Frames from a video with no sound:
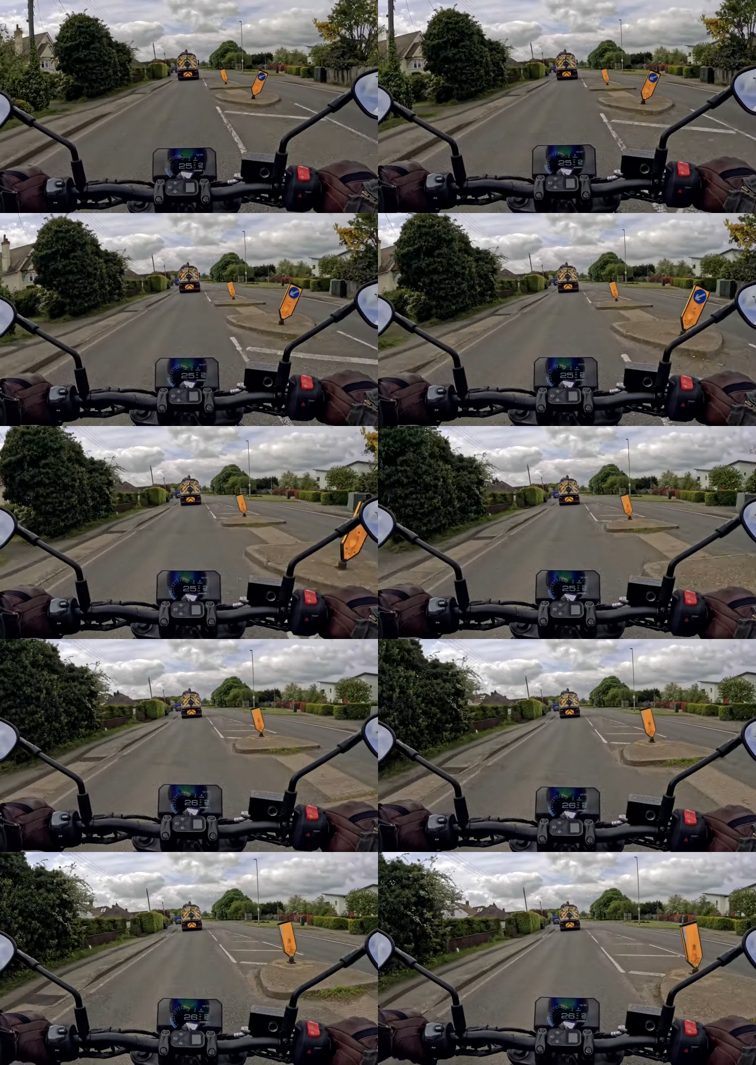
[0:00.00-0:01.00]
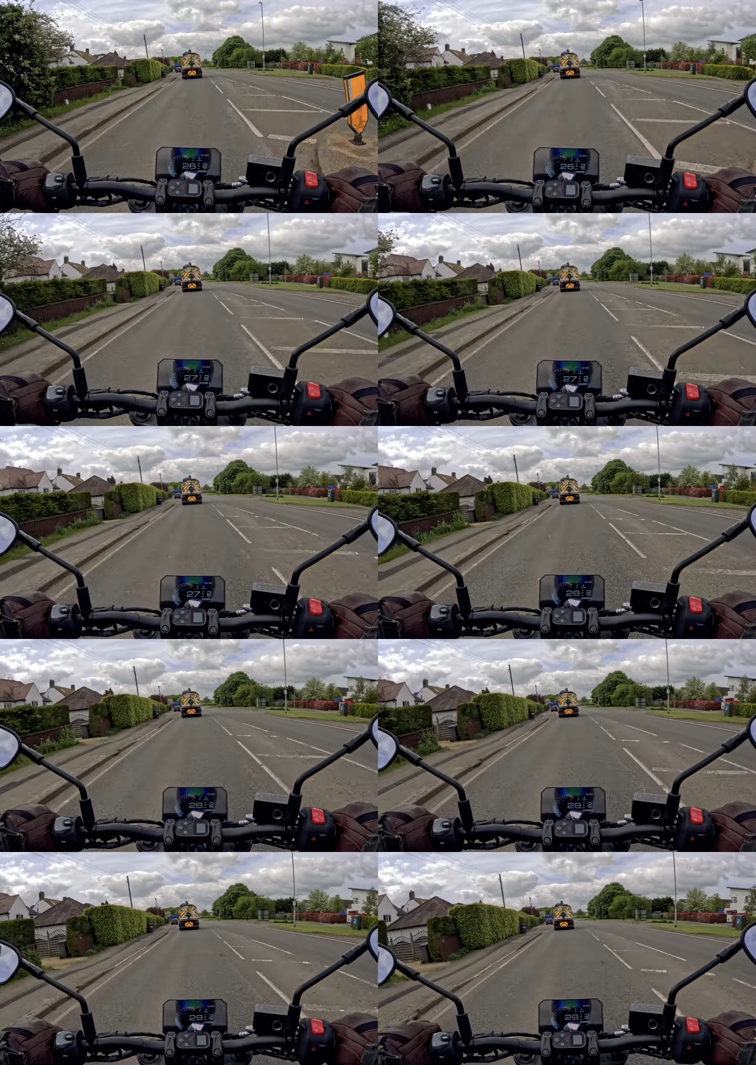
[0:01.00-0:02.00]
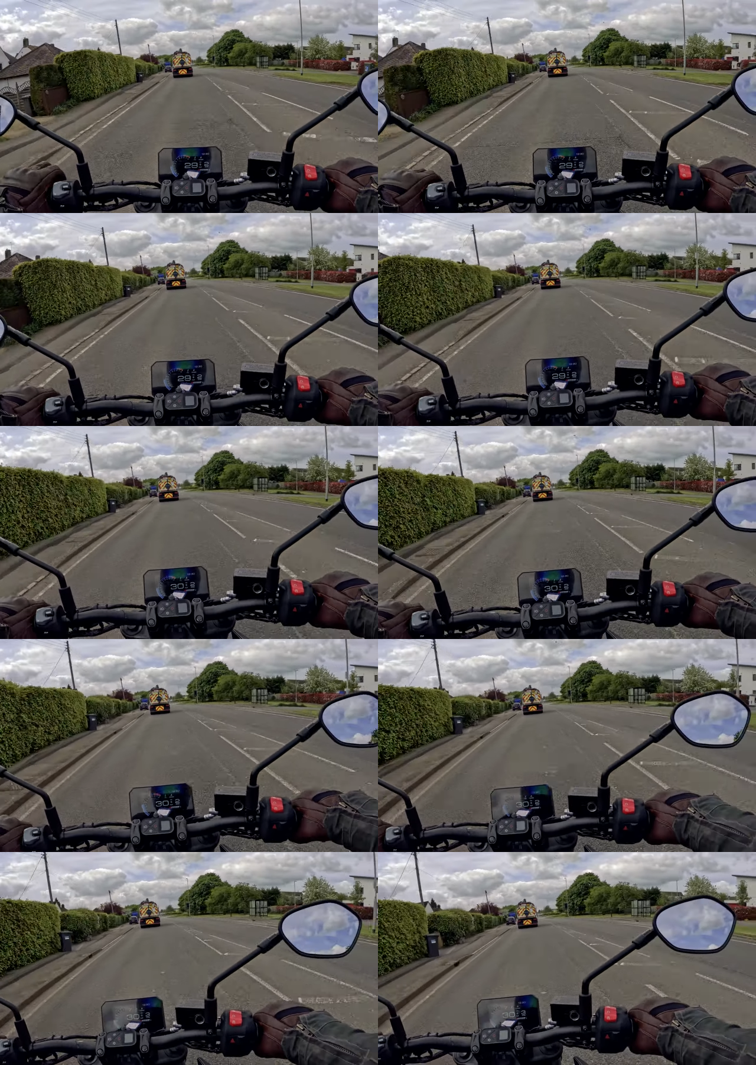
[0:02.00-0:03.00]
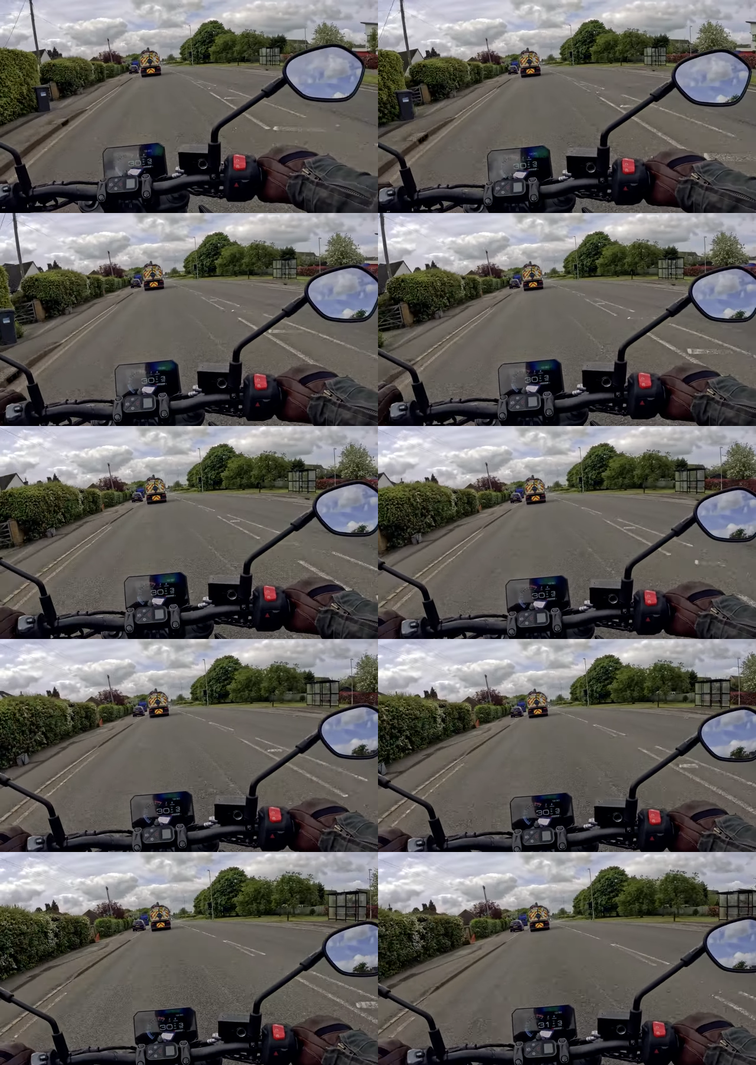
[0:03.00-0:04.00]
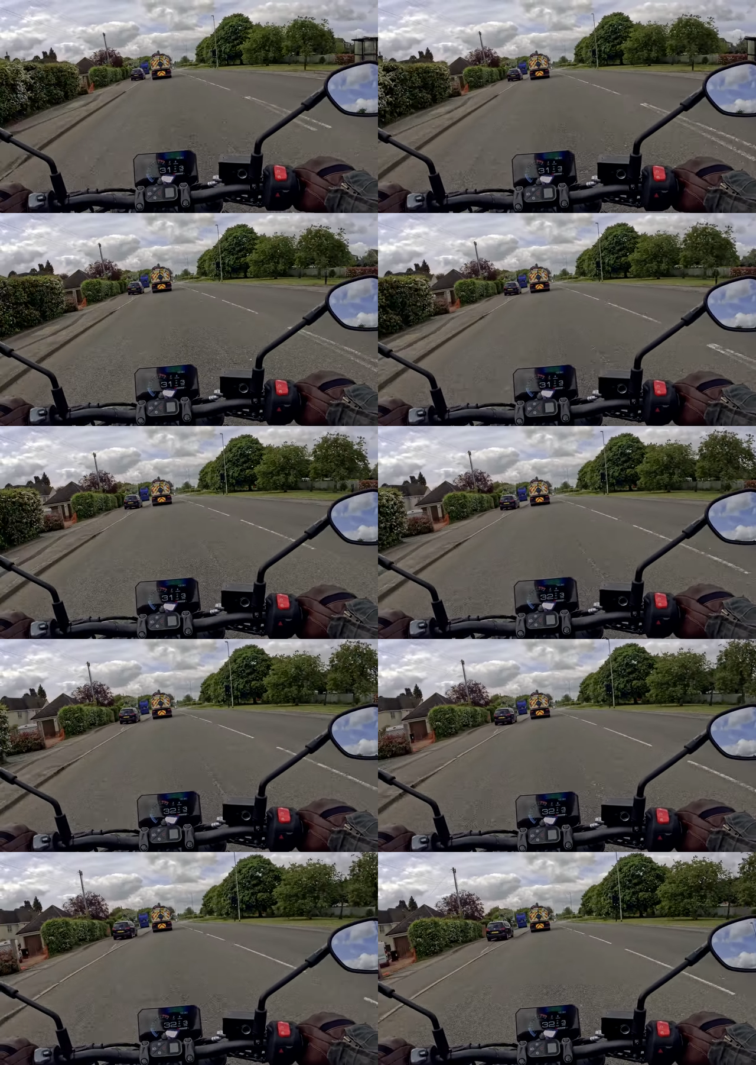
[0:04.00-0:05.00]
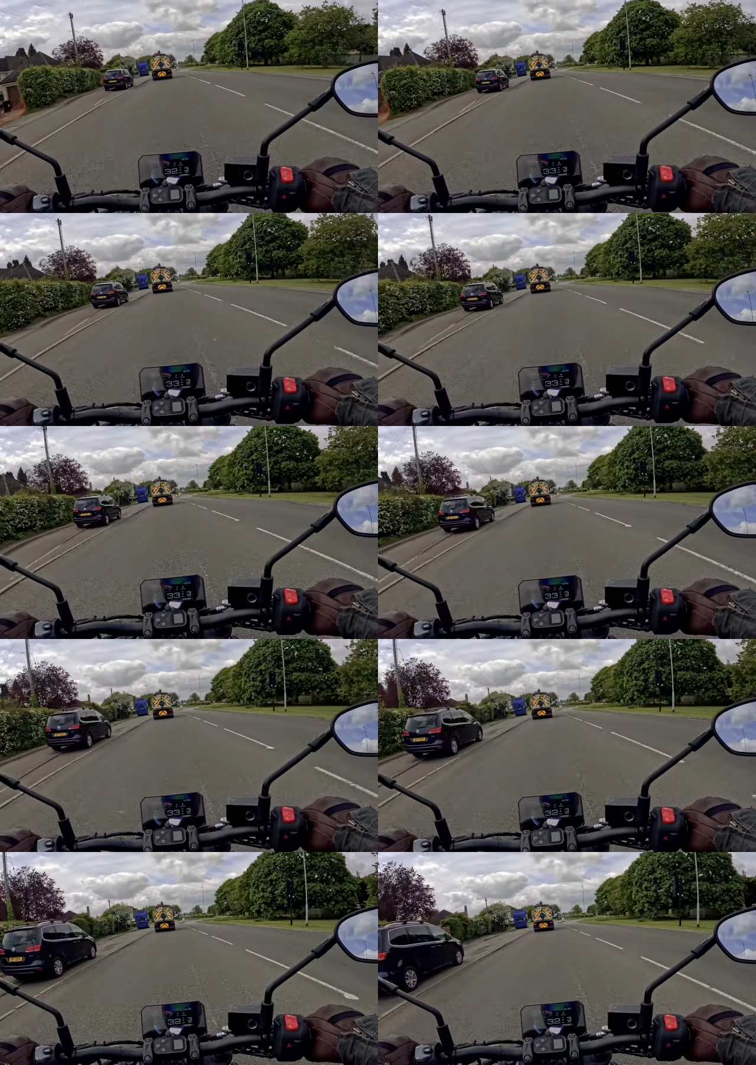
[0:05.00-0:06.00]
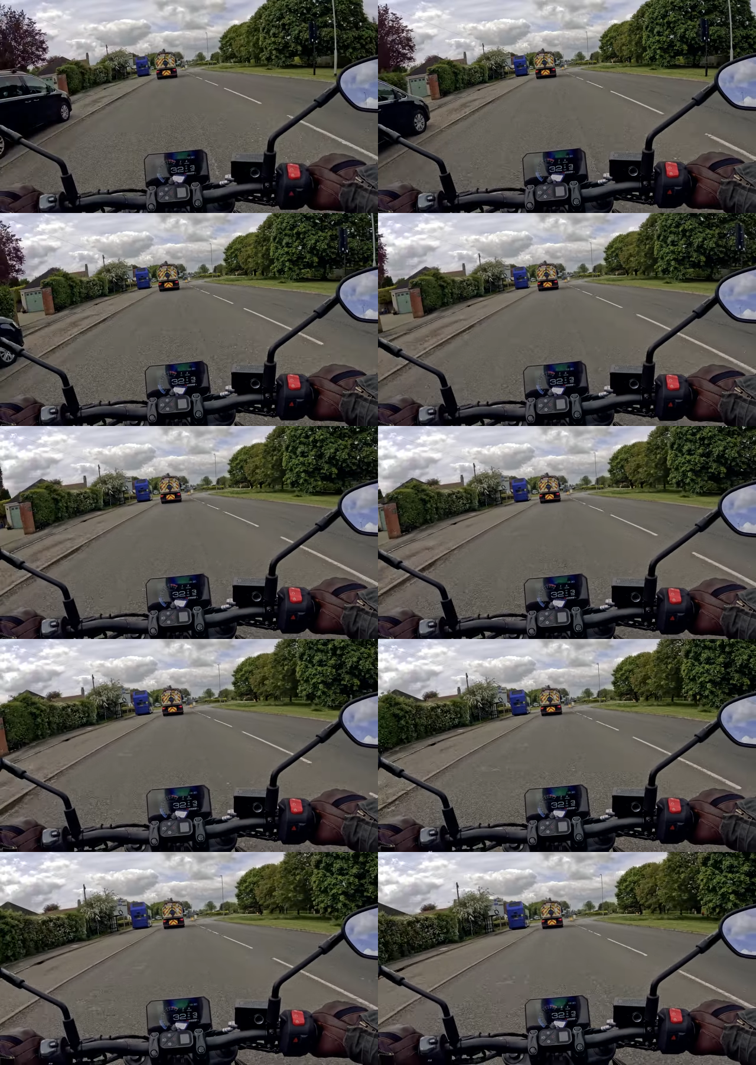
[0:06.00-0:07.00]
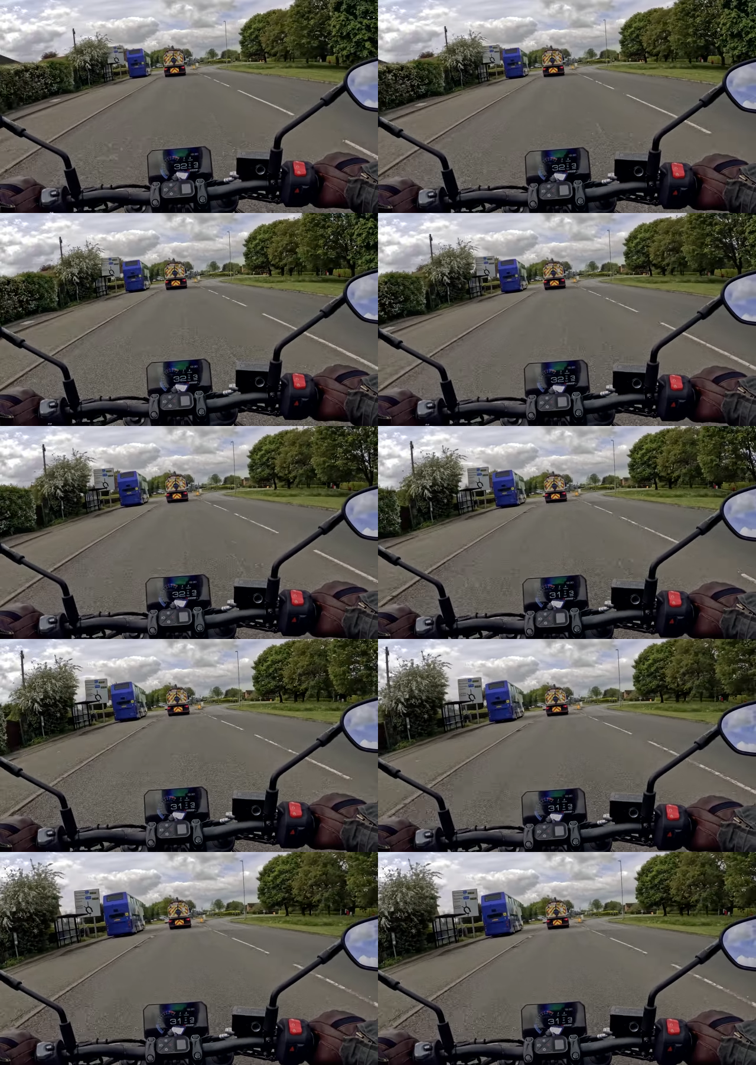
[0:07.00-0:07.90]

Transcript: No face is visible, so there are no lips to read.